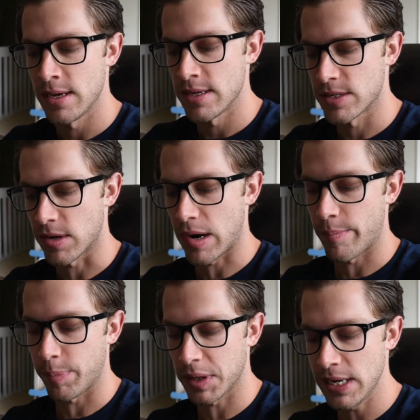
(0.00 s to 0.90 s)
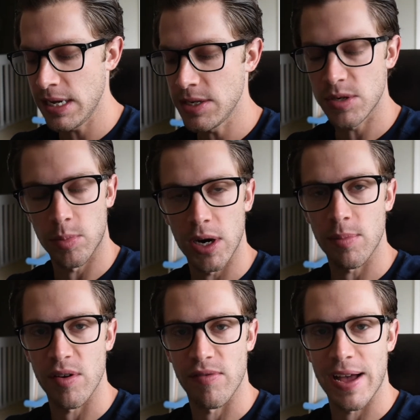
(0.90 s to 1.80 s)
So I'm planning to break
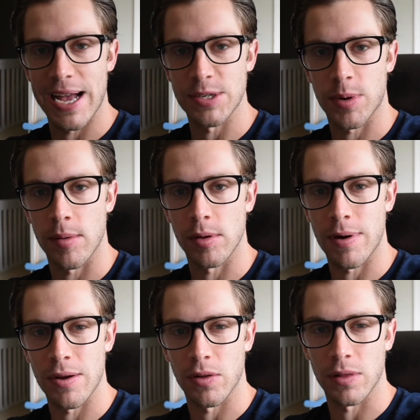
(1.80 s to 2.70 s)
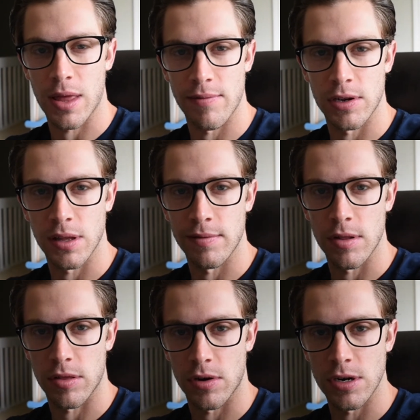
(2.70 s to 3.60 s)
my fast probably around
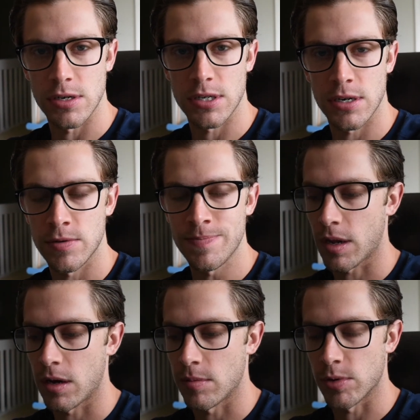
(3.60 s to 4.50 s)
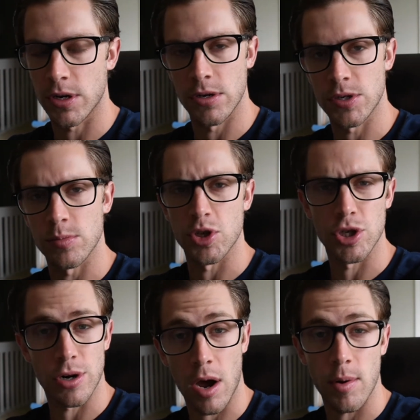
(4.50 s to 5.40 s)
11:30 or so. We're gonna do some
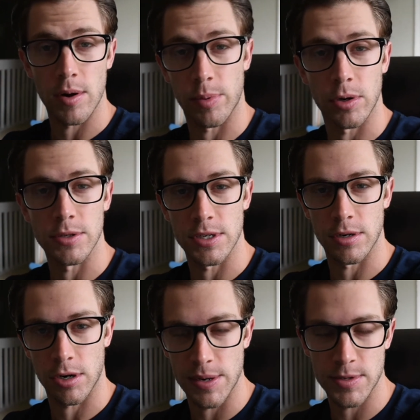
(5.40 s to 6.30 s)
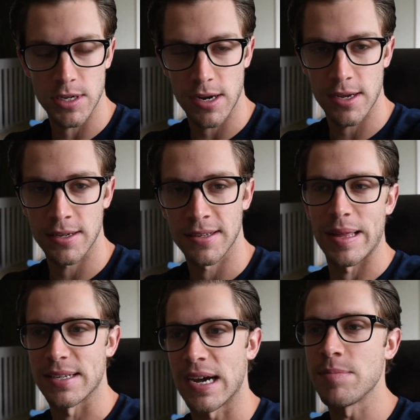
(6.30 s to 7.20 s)
strawberry protein crepes today. By
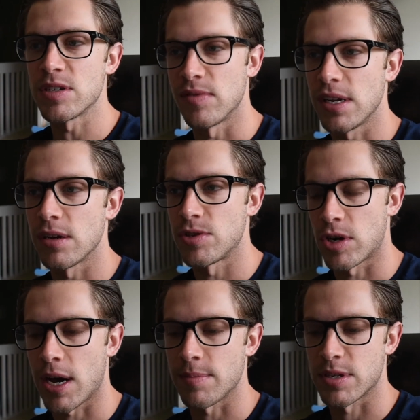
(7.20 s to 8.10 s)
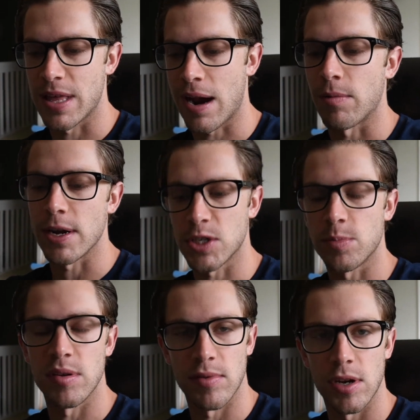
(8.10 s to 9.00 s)
the time this video drops, that
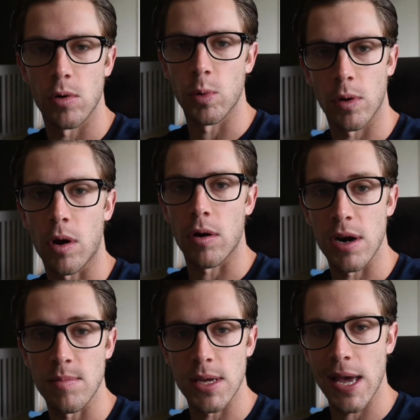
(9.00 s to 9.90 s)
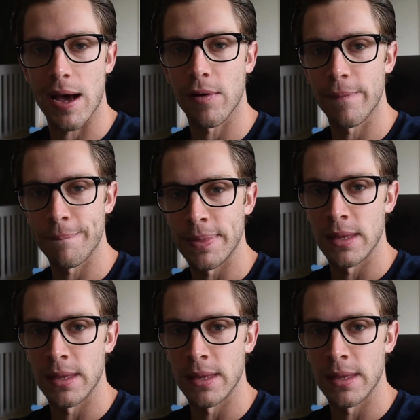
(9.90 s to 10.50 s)
recipe video will already be out.